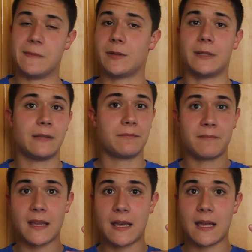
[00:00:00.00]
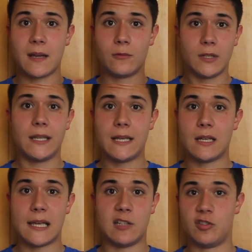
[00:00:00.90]
So it really
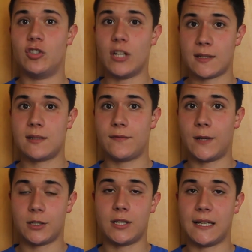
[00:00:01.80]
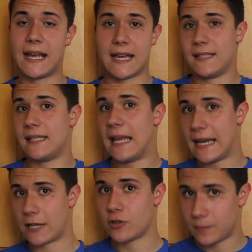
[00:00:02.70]
is just functioning as an
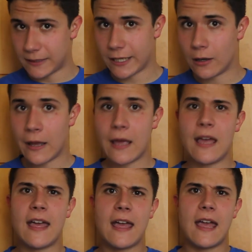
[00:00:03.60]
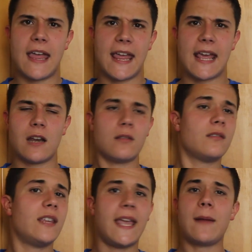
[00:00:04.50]
extra player, and
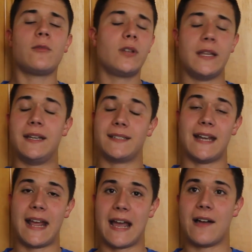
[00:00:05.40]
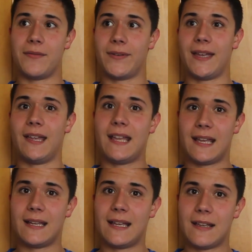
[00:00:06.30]
the game really doesn't have
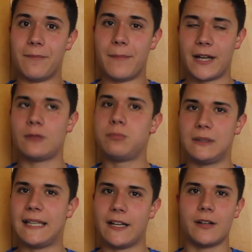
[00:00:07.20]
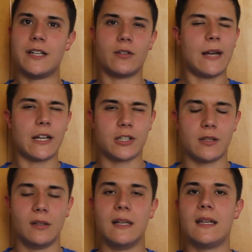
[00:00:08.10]
much player interaction